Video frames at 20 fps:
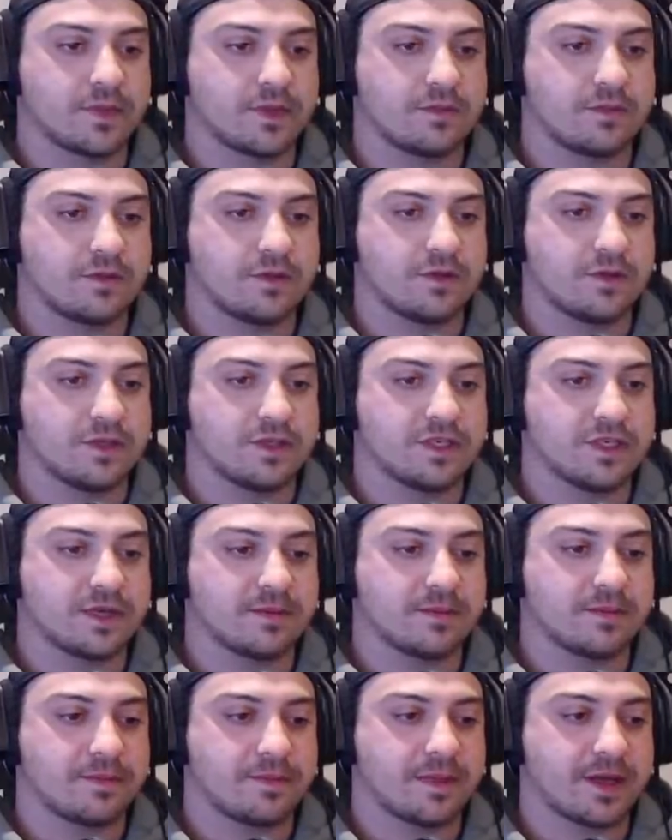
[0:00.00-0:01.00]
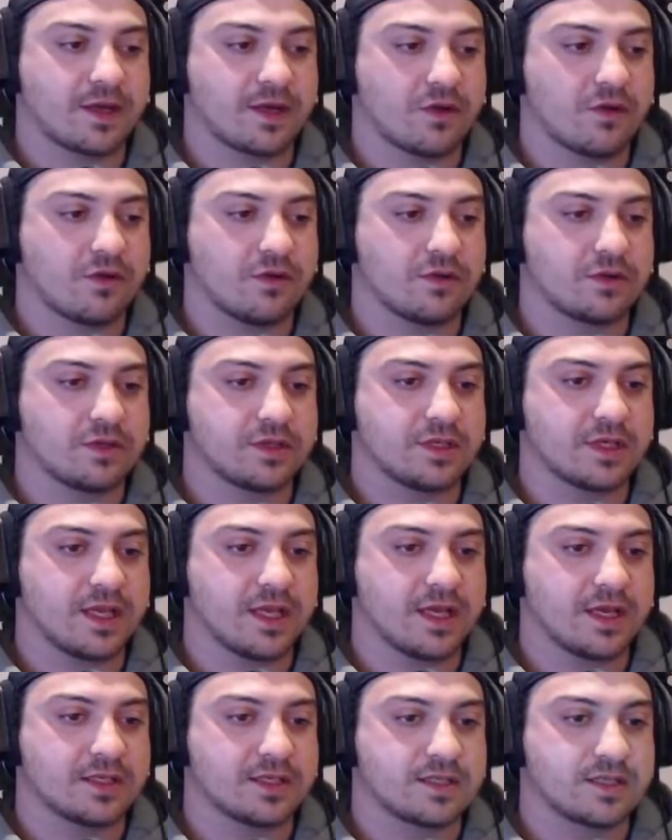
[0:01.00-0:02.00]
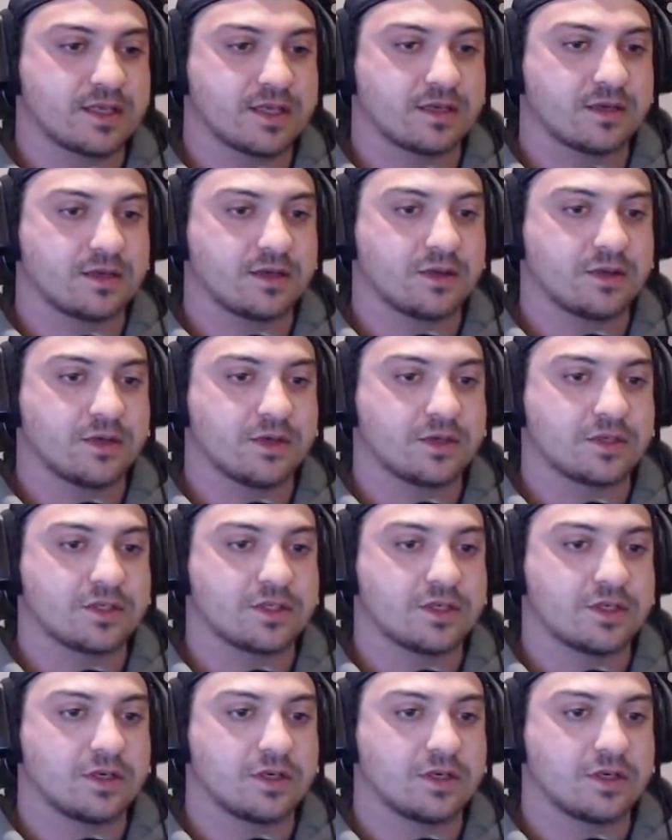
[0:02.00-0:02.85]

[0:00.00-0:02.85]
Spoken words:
Turn the jetpack on to get unstuck. That works.